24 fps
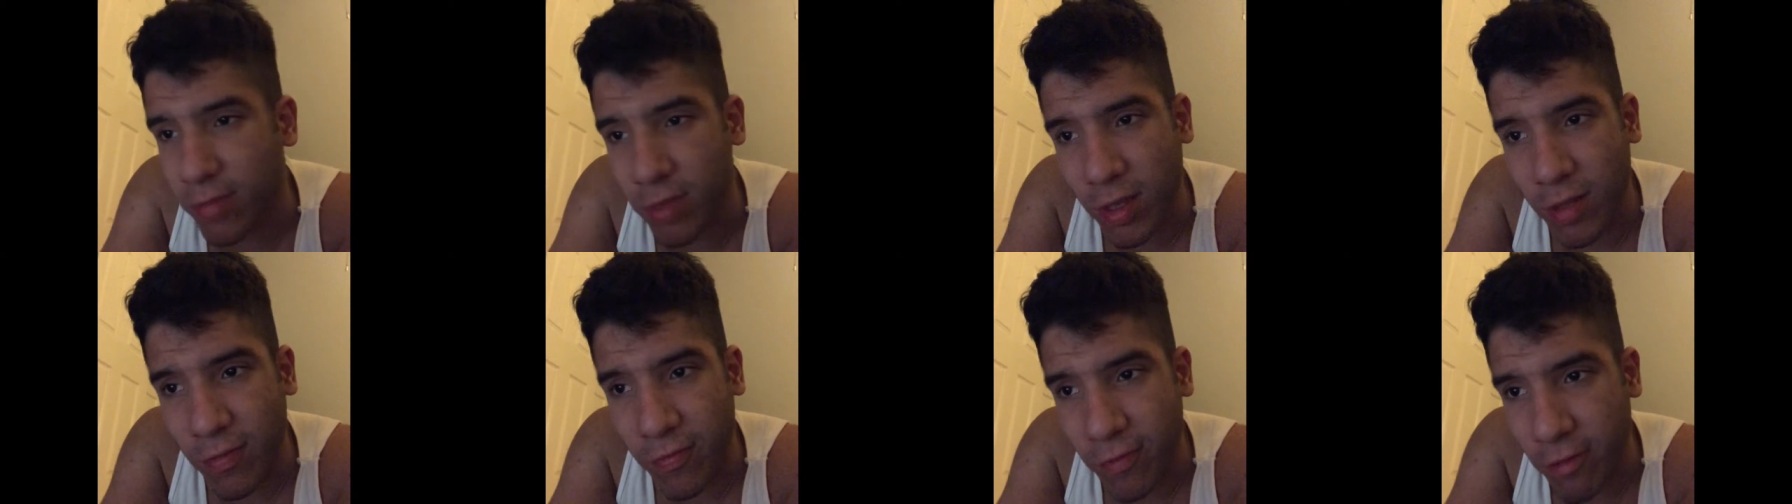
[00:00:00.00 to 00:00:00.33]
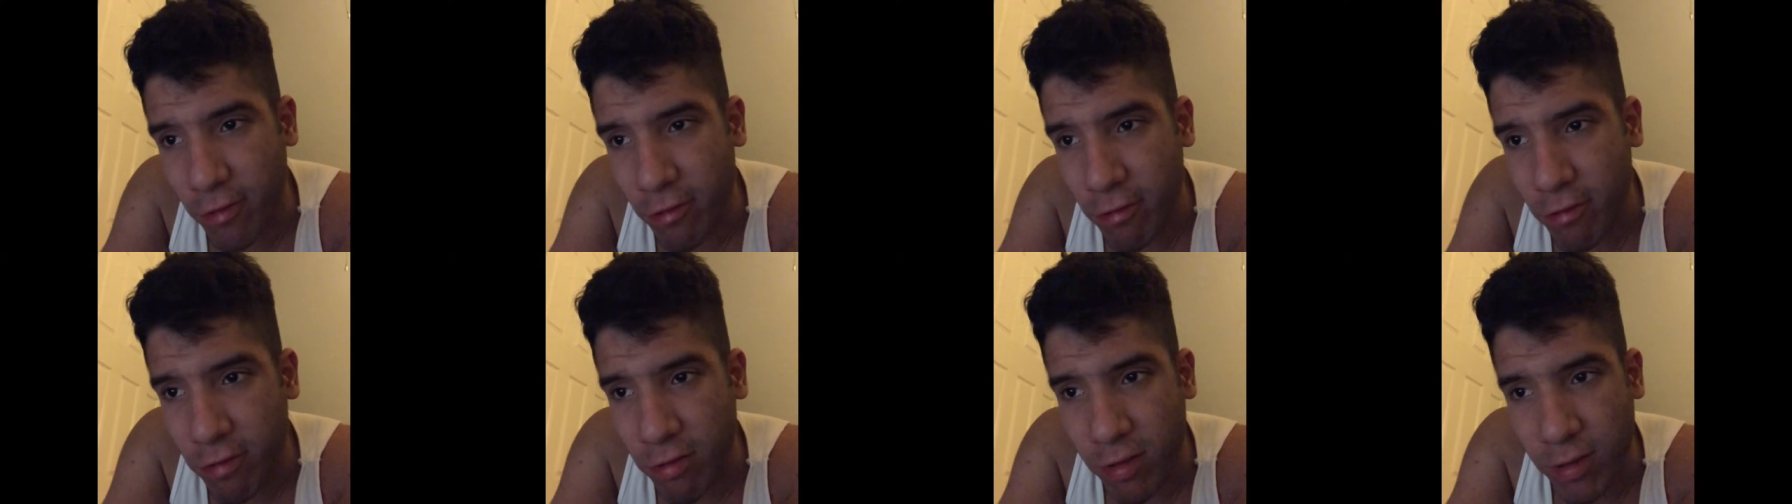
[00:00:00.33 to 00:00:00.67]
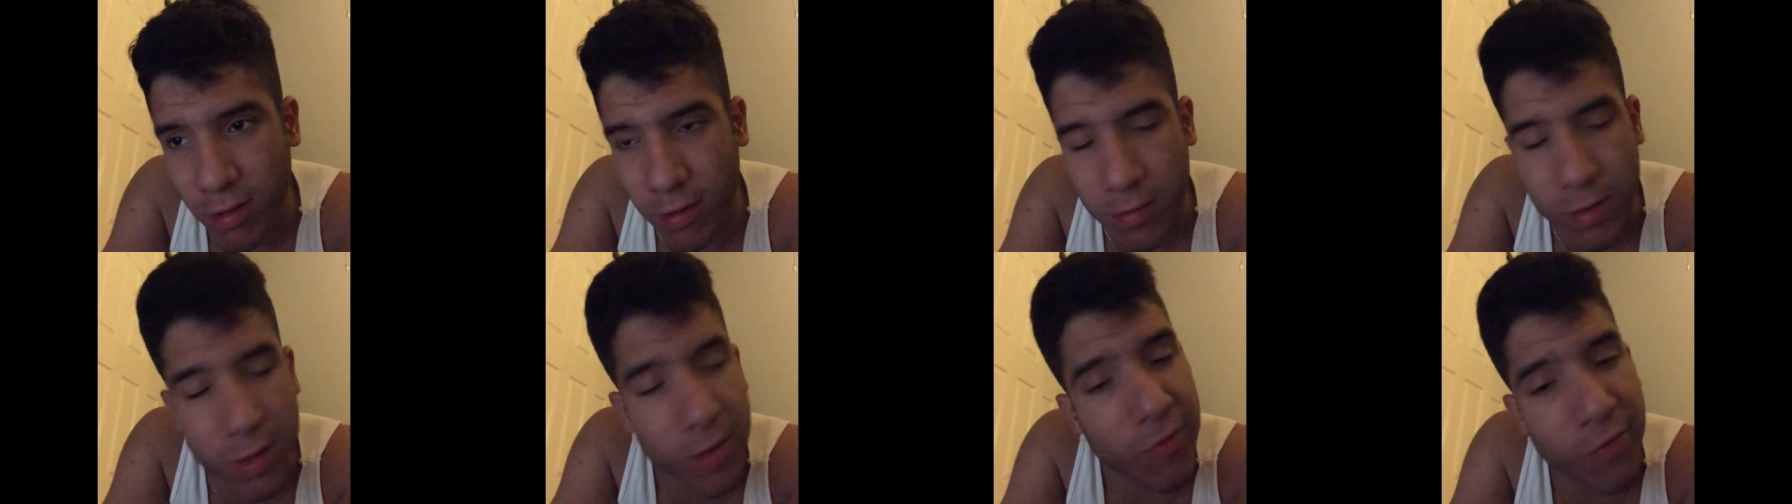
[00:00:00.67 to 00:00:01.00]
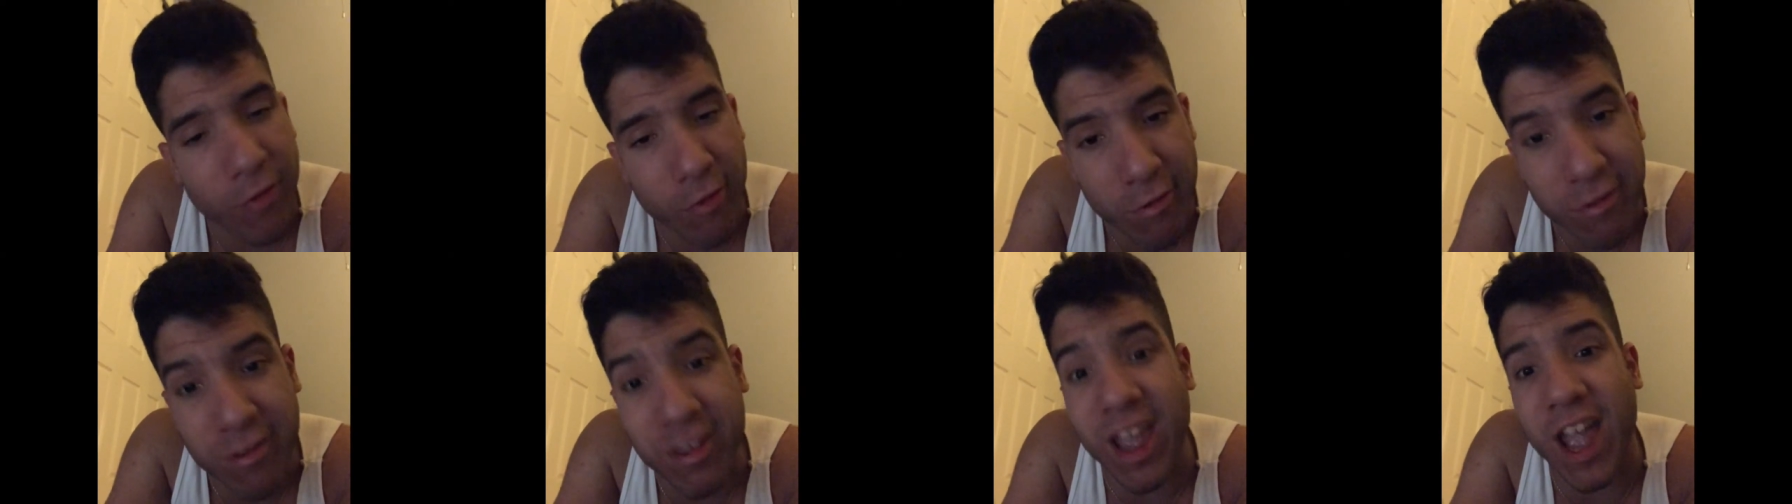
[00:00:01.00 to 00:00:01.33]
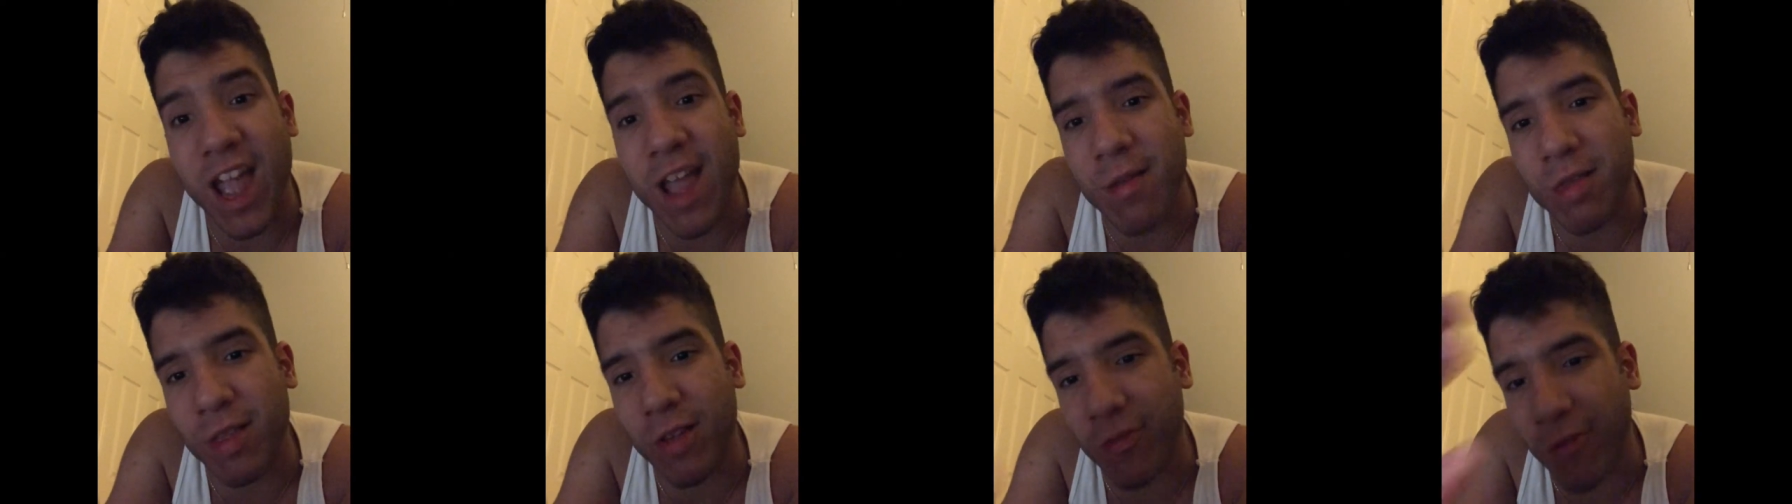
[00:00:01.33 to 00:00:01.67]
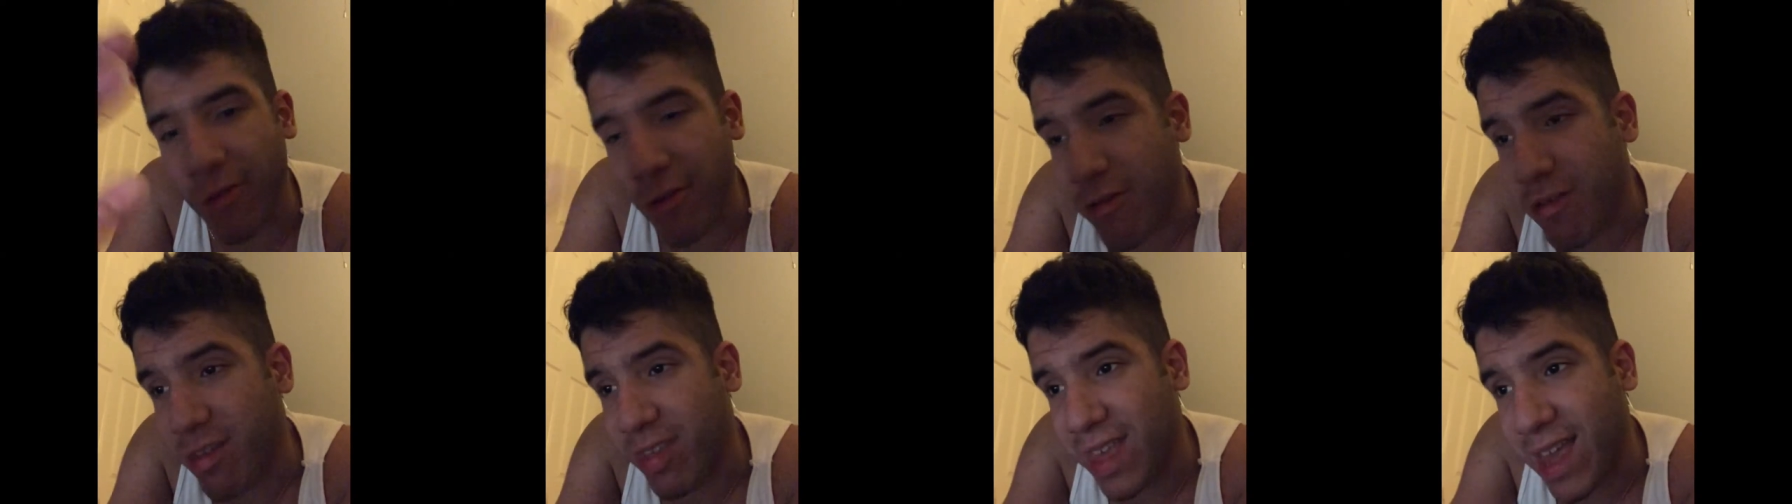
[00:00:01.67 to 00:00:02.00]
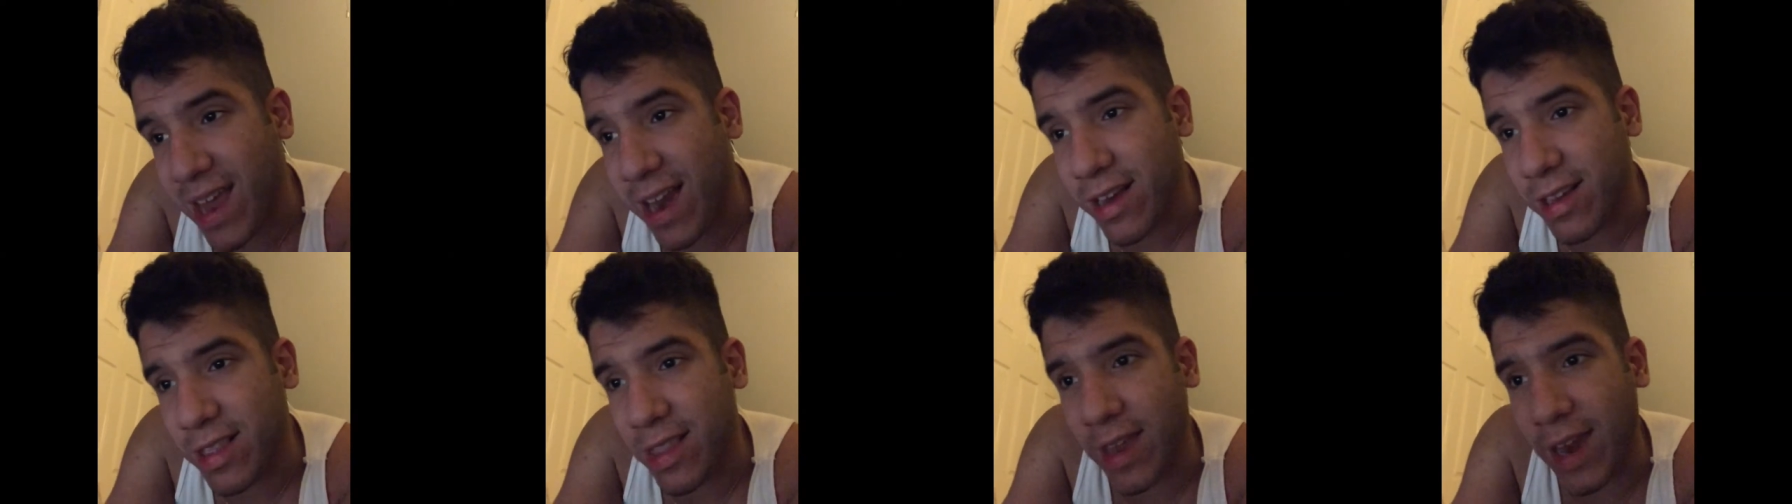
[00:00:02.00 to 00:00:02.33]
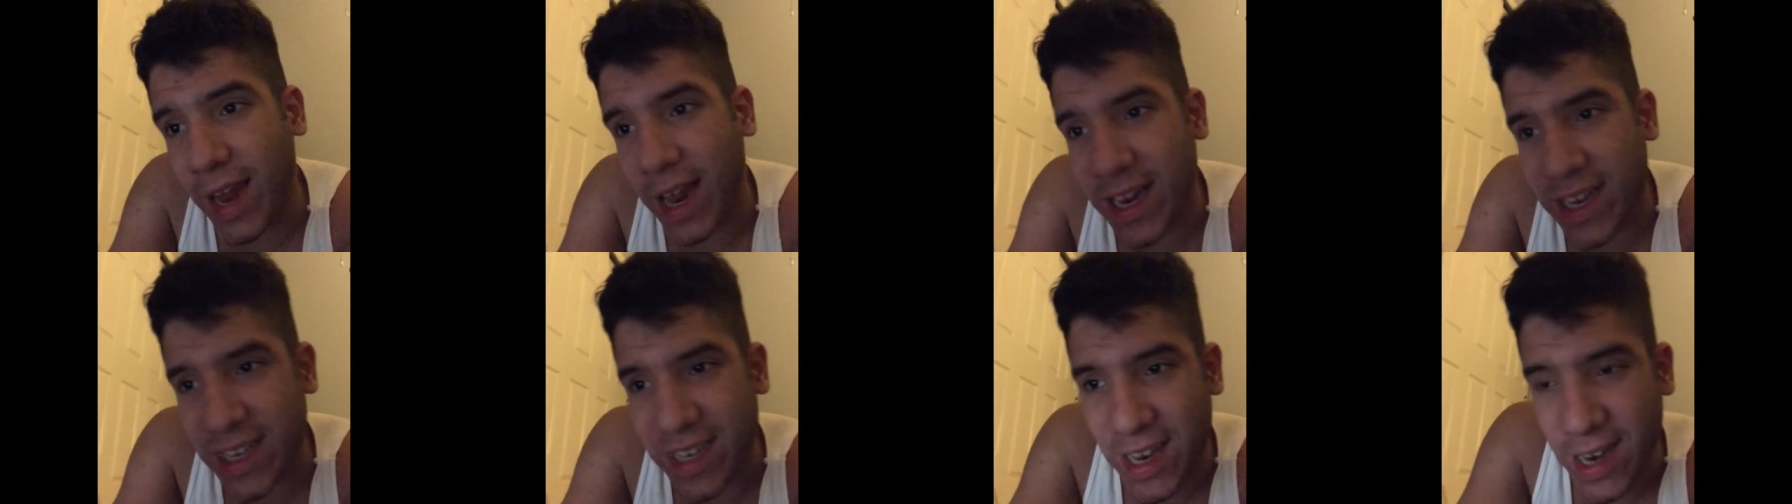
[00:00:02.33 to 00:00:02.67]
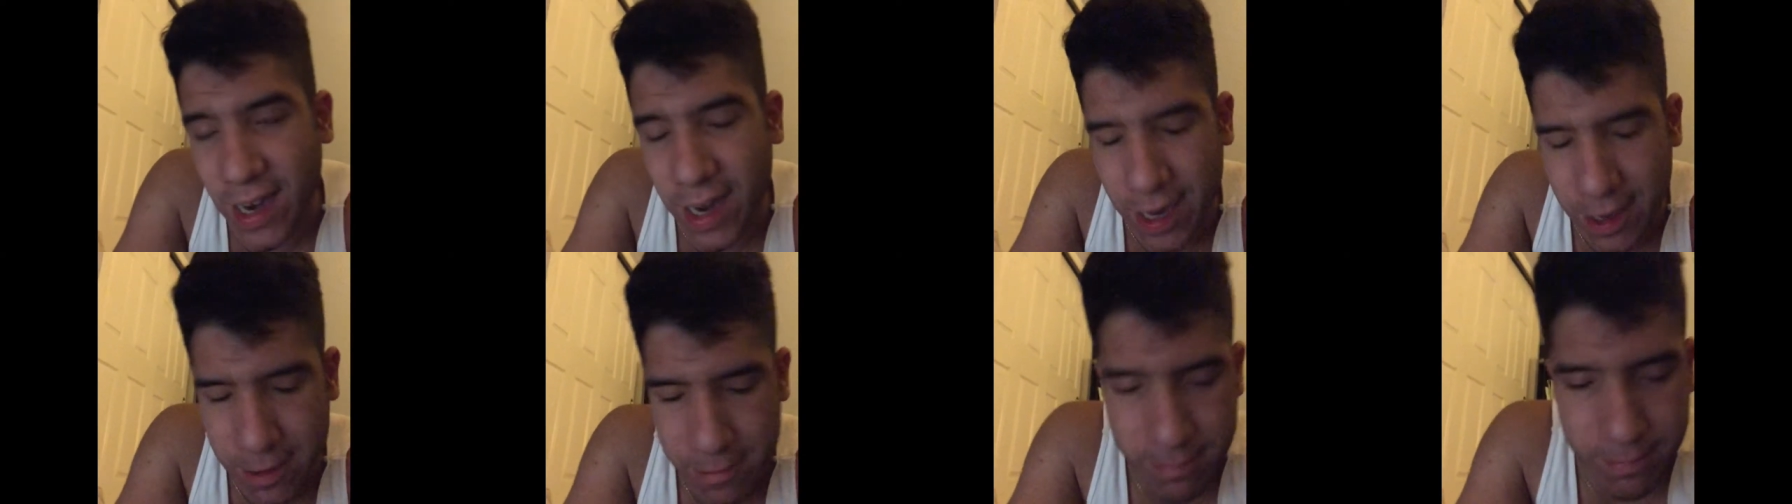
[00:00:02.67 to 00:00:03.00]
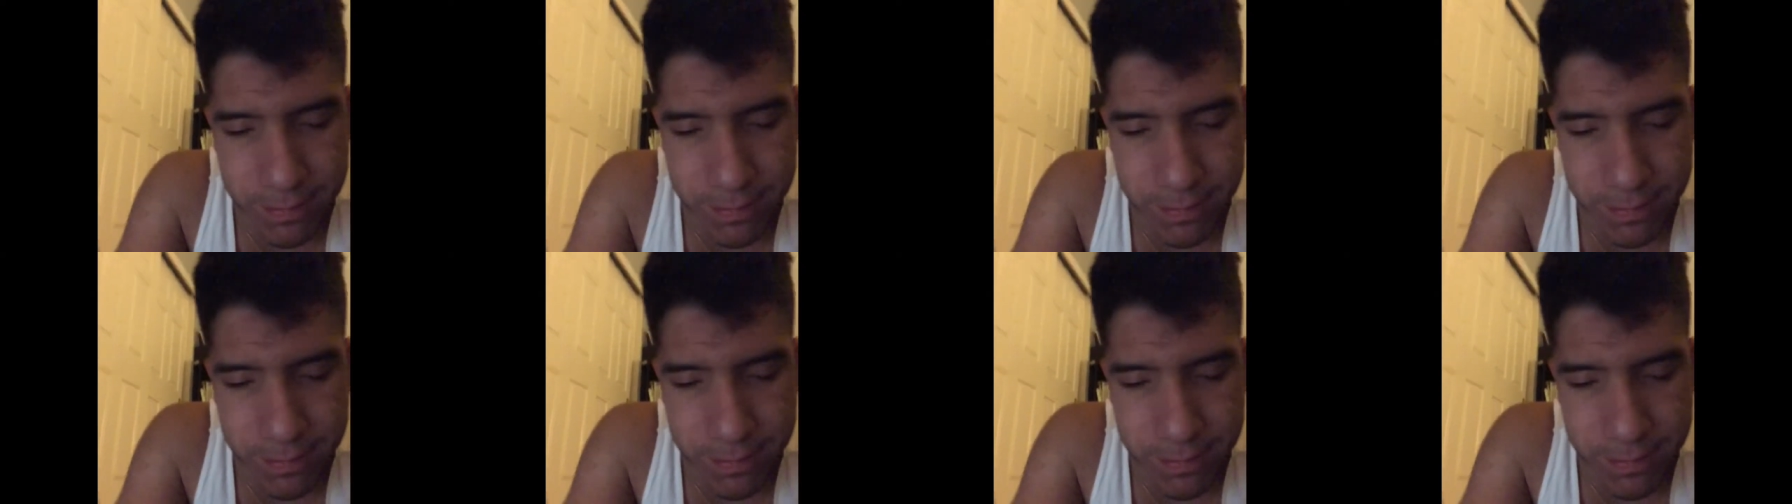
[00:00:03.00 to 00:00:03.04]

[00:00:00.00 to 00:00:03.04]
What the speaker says: the first set that I did it,